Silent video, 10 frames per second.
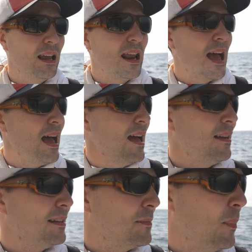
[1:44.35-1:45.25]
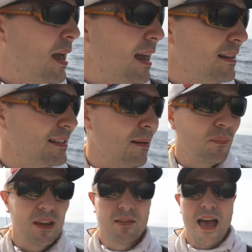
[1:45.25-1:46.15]
it has been
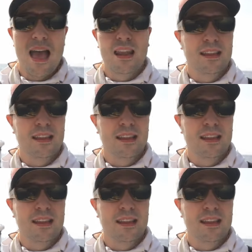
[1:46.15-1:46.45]
something that